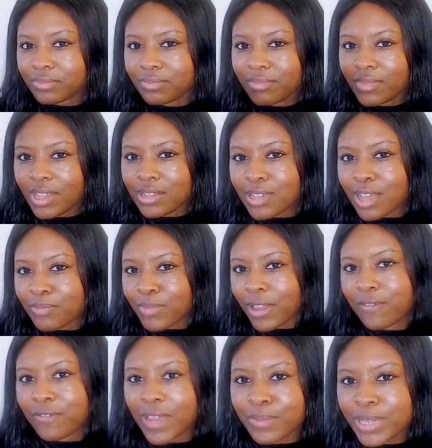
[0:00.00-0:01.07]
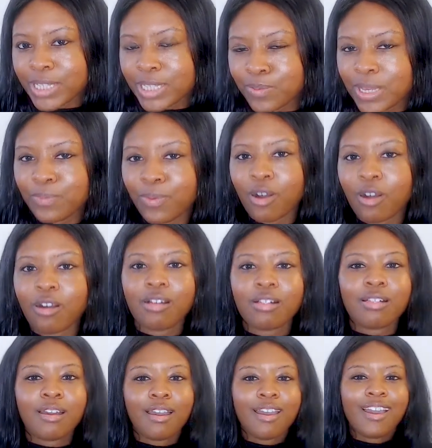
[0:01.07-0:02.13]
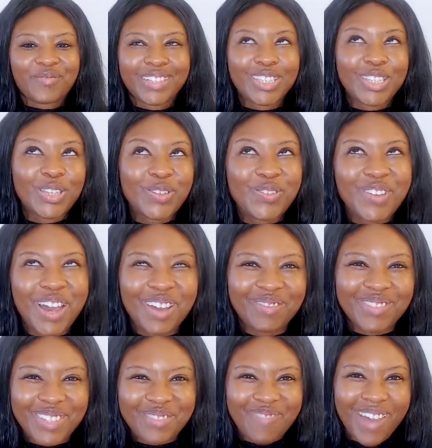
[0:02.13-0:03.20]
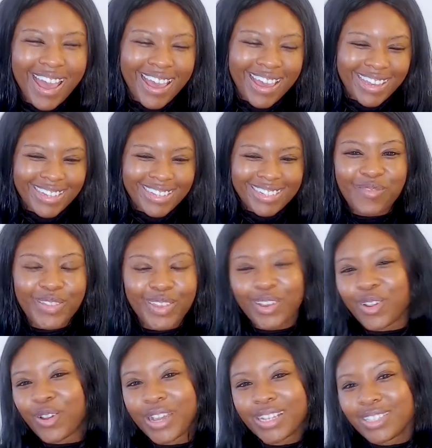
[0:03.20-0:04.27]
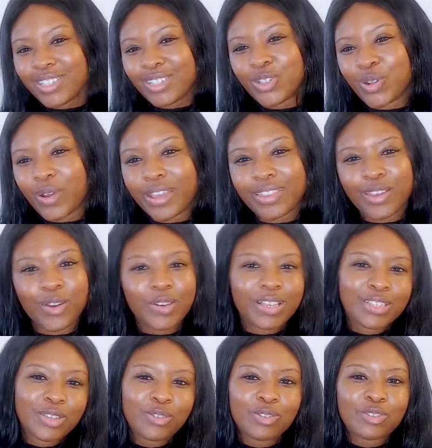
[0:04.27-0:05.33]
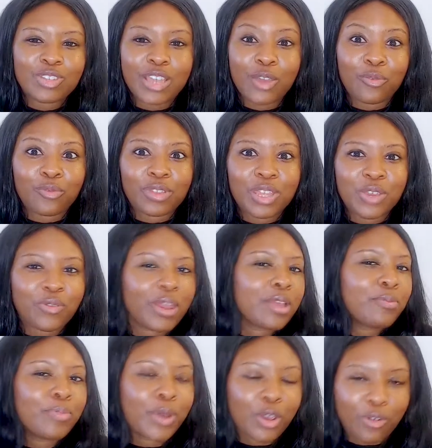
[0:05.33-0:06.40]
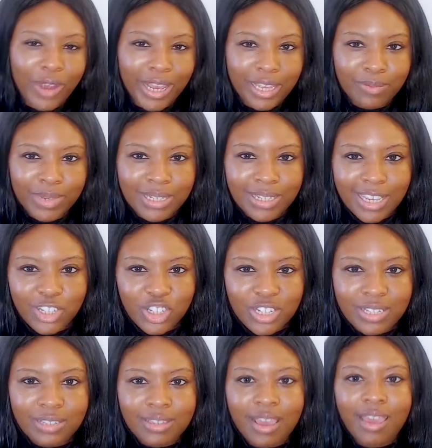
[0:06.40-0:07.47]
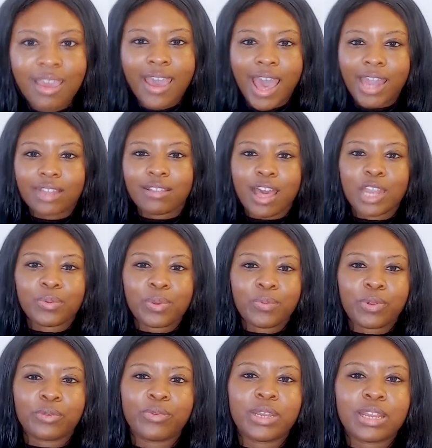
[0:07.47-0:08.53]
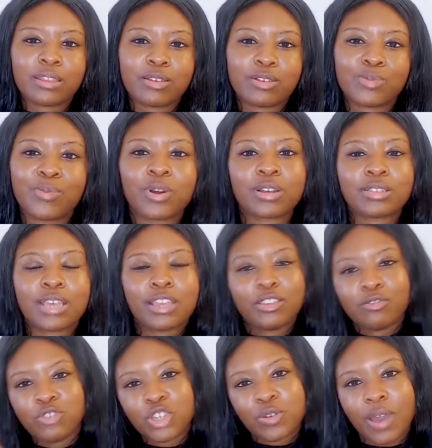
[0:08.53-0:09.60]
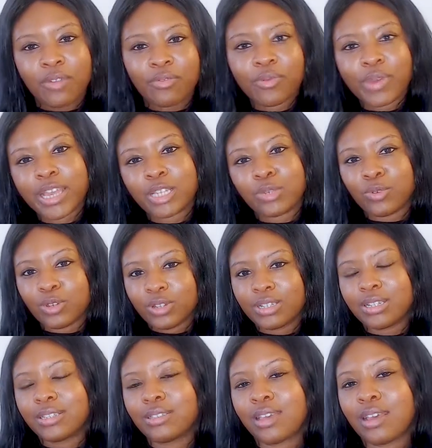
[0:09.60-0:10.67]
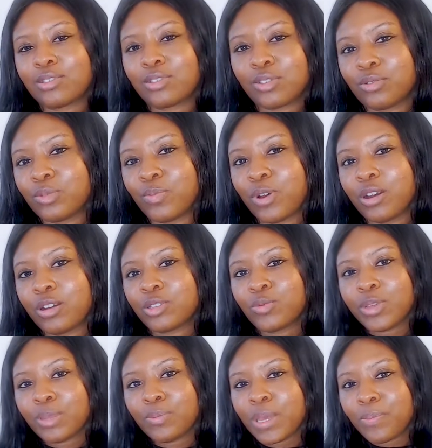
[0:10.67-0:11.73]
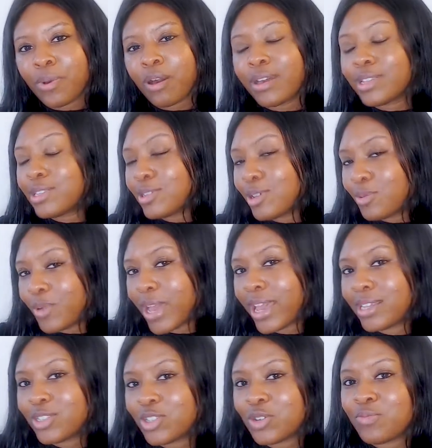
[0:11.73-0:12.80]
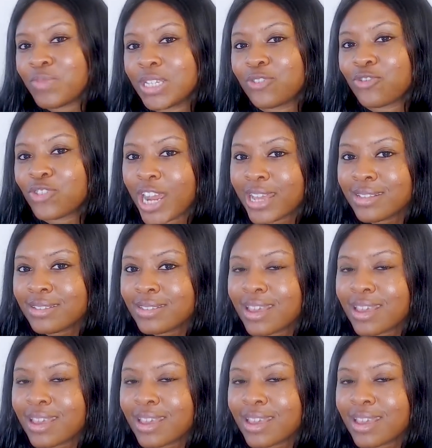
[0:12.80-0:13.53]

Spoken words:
done by famous people. Two come to mind. They're great to join though, because you usually get really great book recommendations, and a lot of people are reading those books, and you do have ways where you can discuss those books with people. It's a good way to meet friends